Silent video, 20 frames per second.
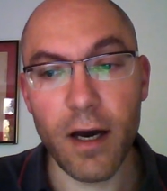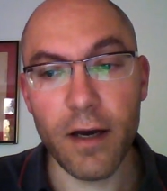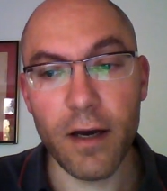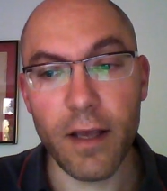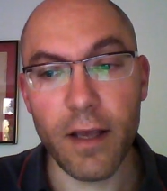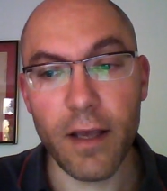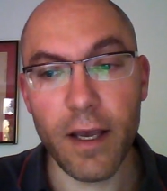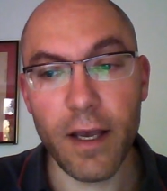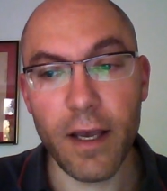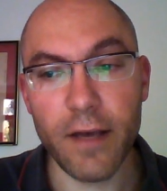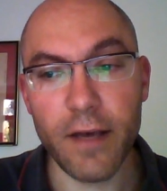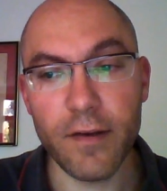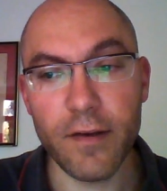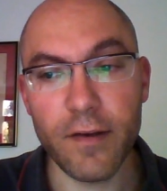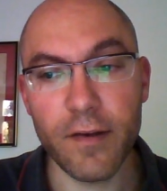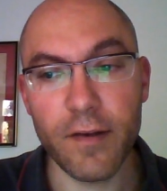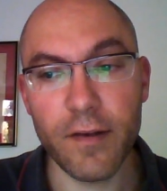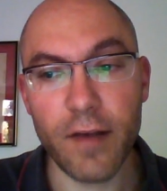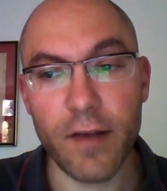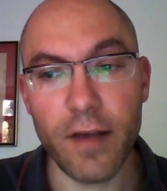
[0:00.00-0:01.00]
and
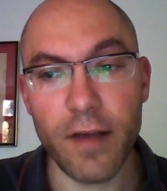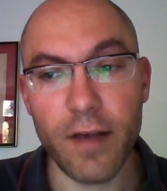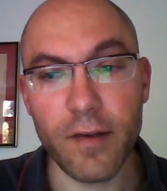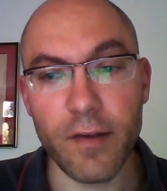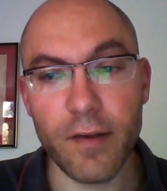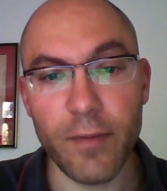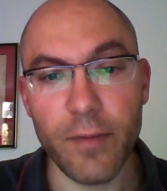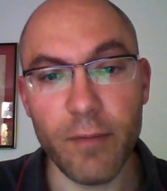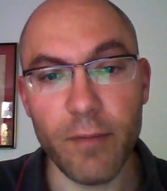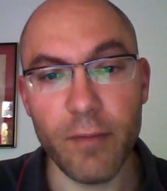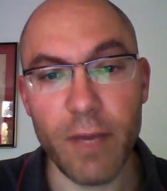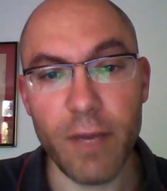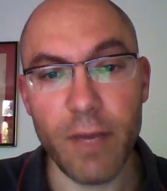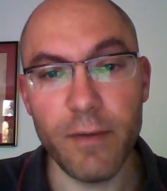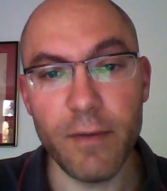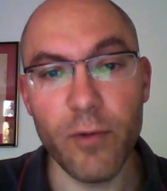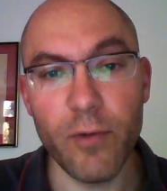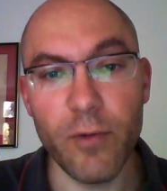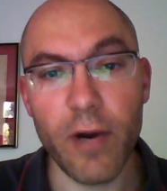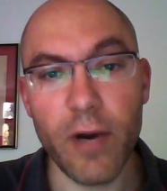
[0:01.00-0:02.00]
to say something
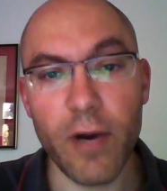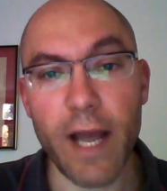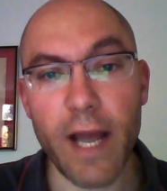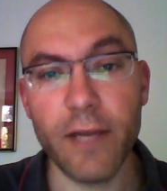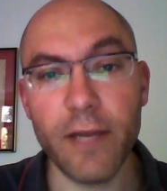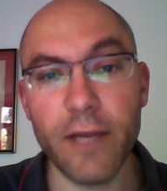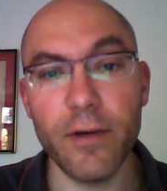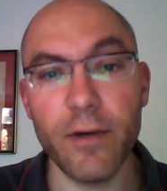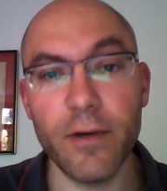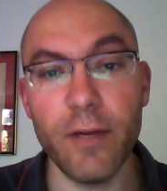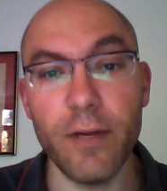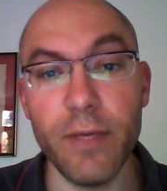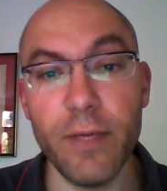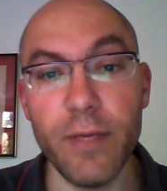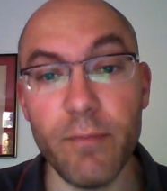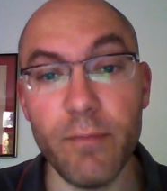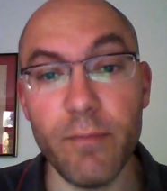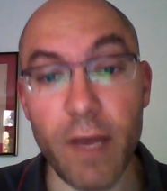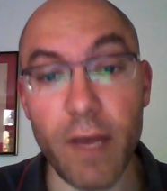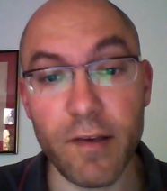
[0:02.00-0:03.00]
maybe more accurate, a
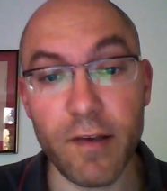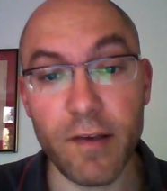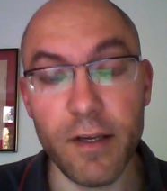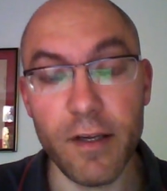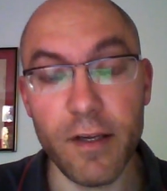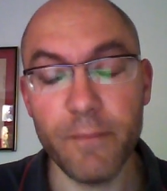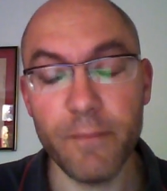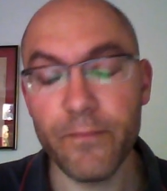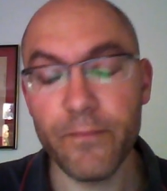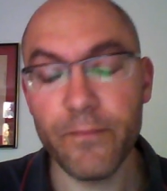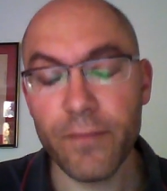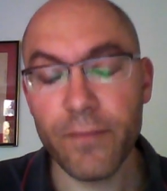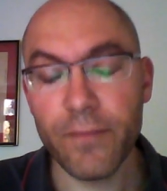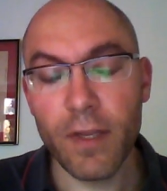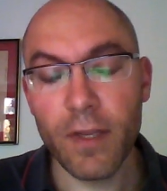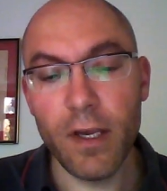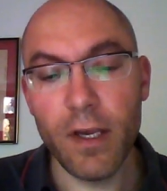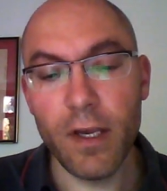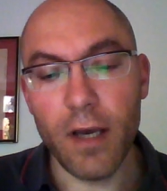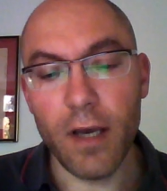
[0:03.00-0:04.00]
bit messy.
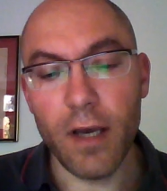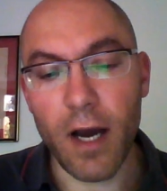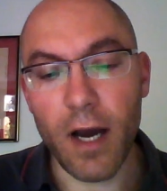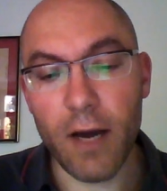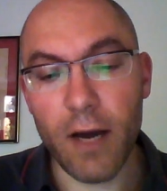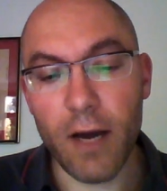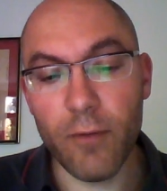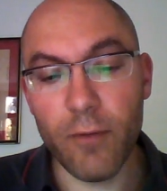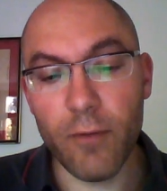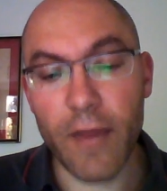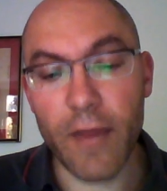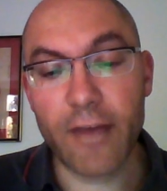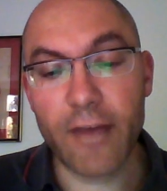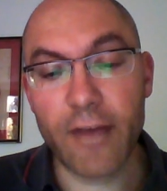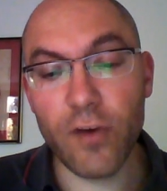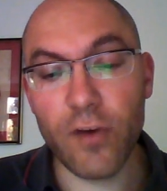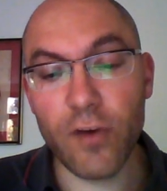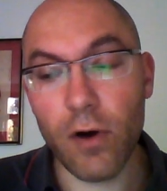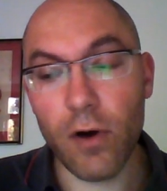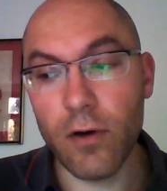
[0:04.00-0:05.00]
Well,
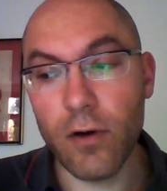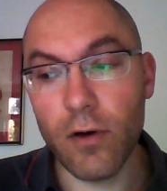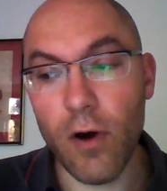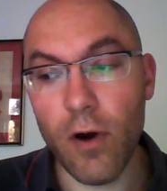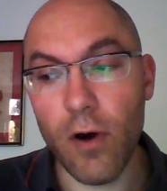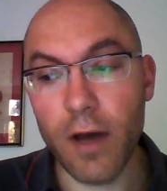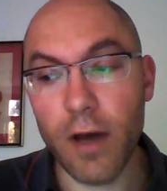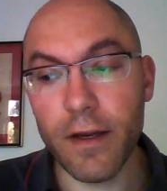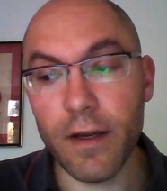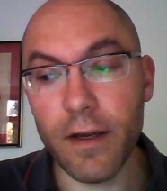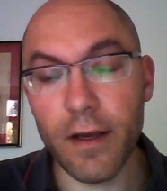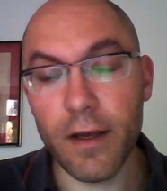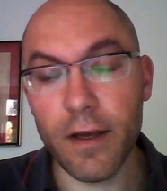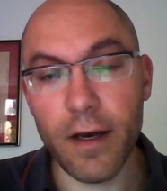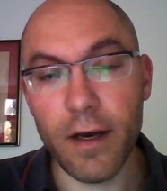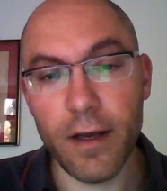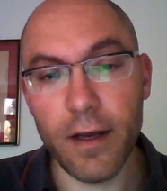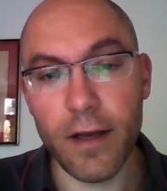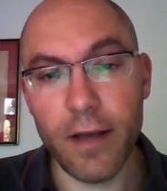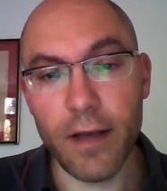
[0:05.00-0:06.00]
that's all gone
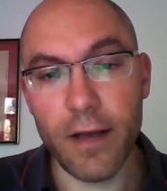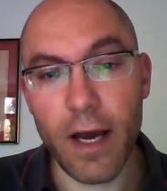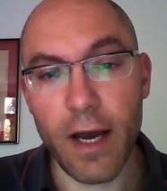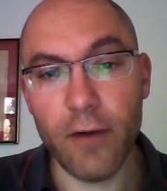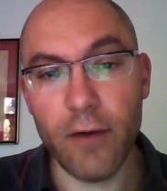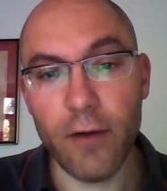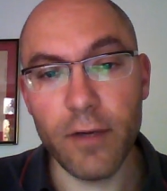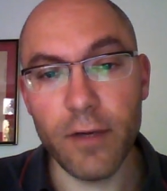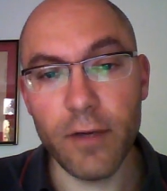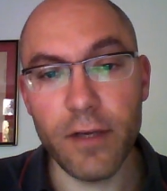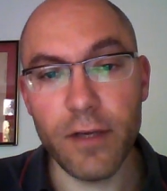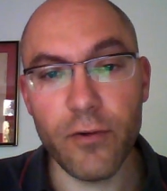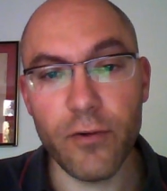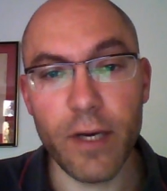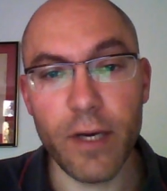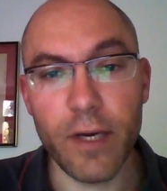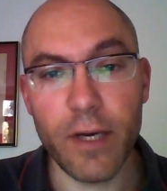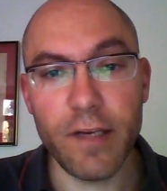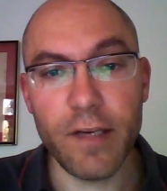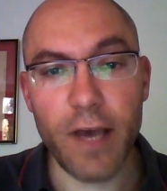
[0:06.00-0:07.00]
now in
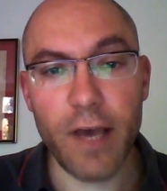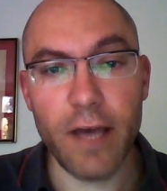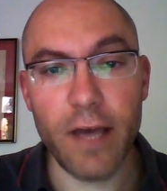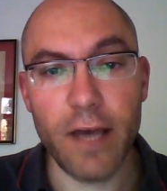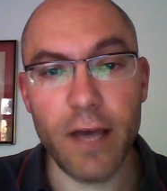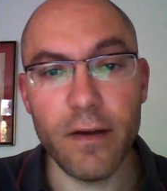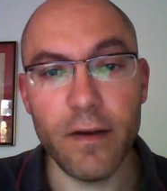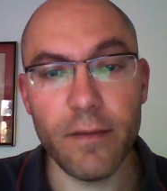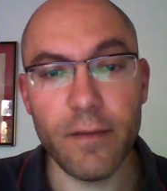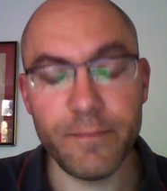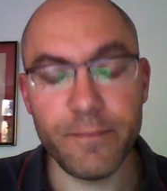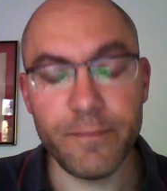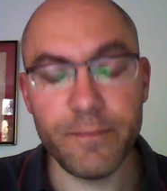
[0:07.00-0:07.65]
2010.